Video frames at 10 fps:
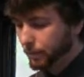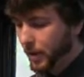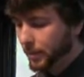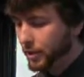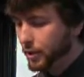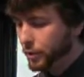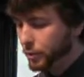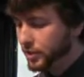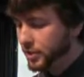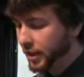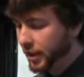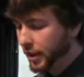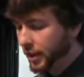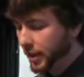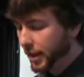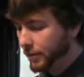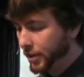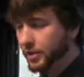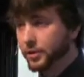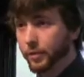Maybe you see the
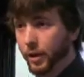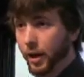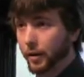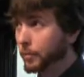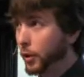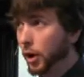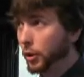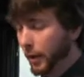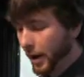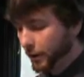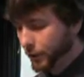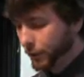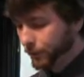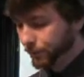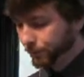evidence of God all around you.